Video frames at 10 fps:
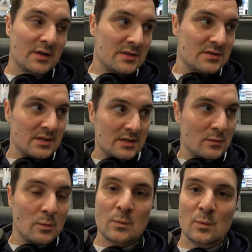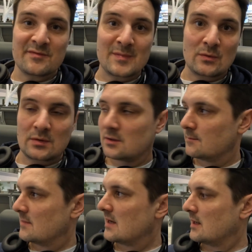English tea with milk
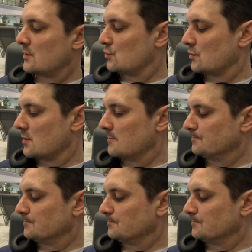and sugar.